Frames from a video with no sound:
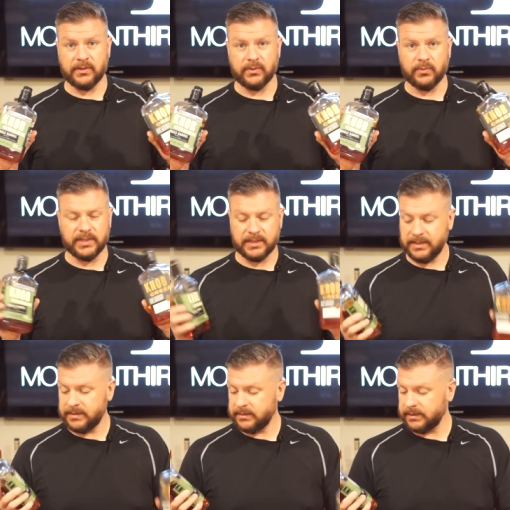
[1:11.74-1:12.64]
the two
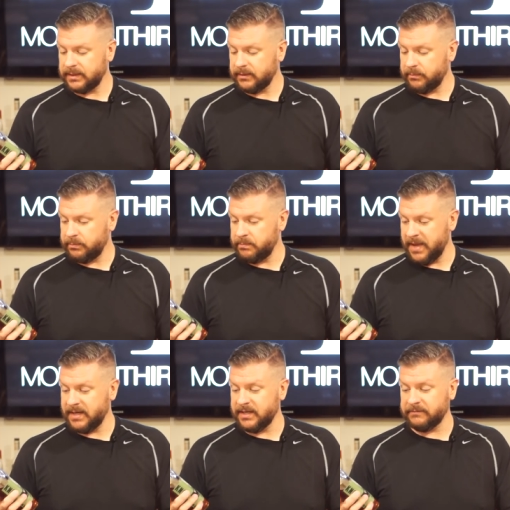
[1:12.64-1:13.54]
whiskeys. Uh, the
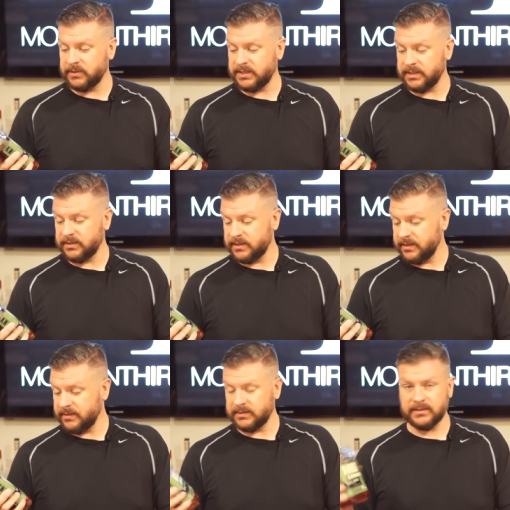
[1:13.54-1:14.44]
main difference here is
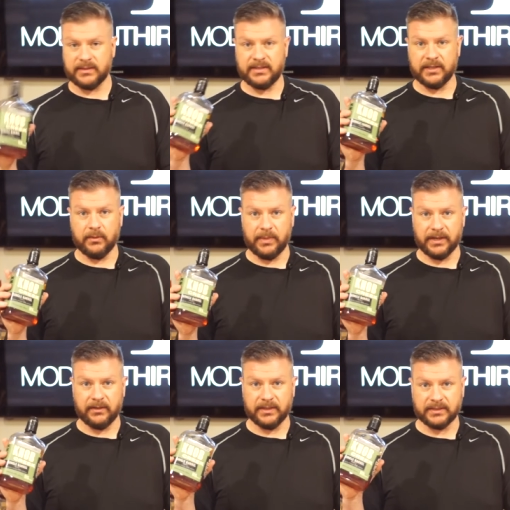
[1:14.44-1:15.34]
that this is a single
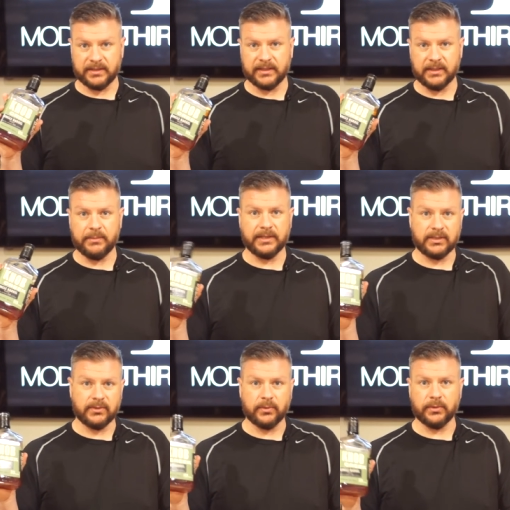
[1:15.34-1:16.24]
barrel that's selected by
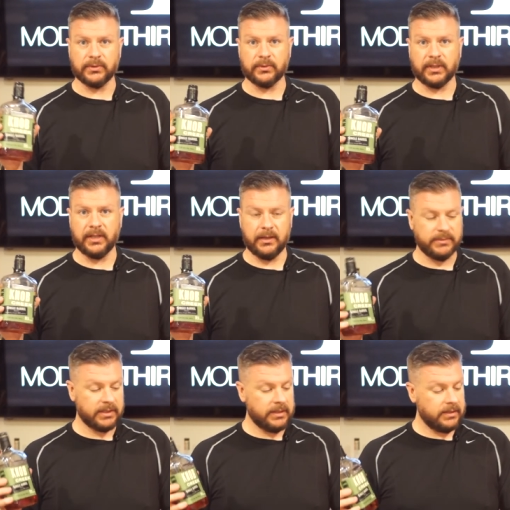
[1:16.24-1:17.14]
stores or
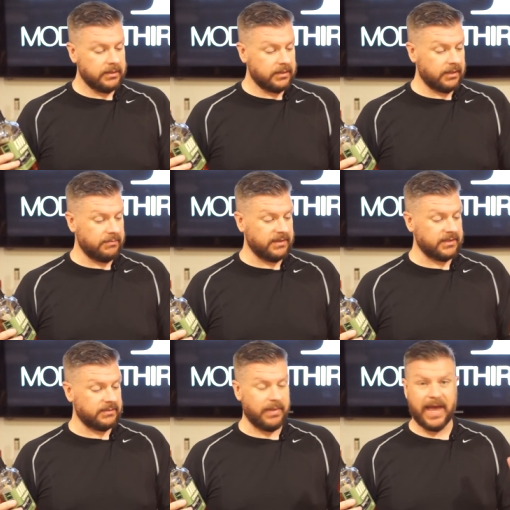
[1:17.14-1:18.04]
clubs. Um, this
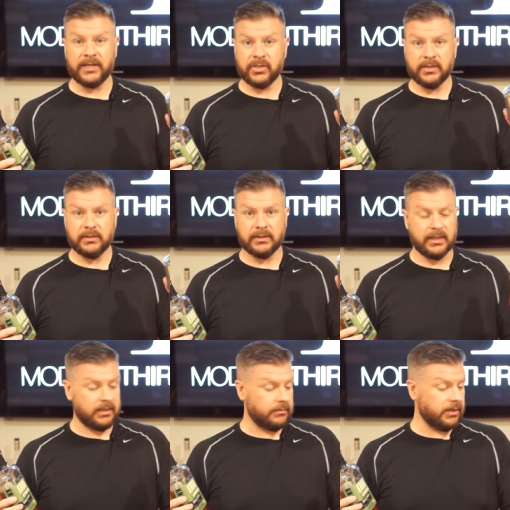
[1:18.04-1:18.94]
is batched
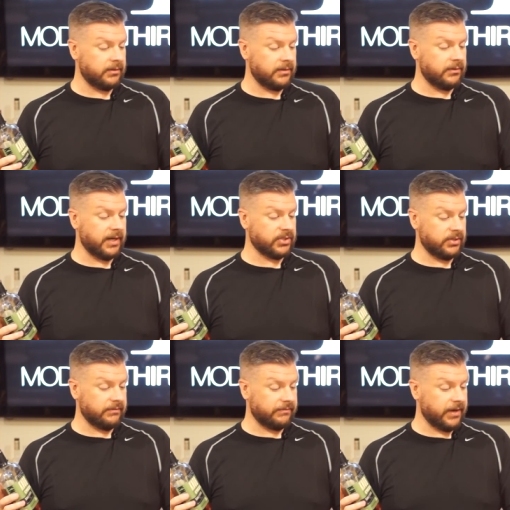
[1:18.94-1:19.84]
um, under the
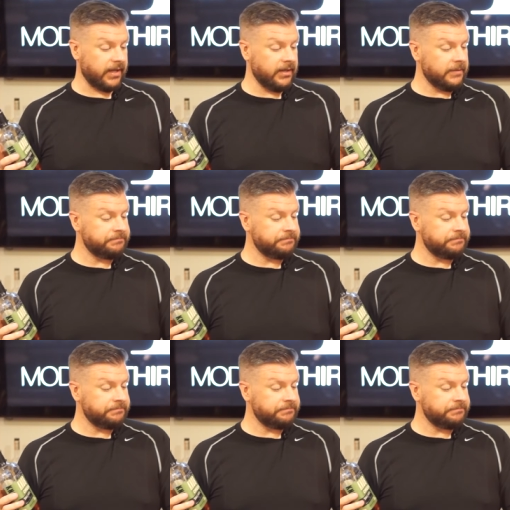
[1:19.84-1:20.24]
direction of Fred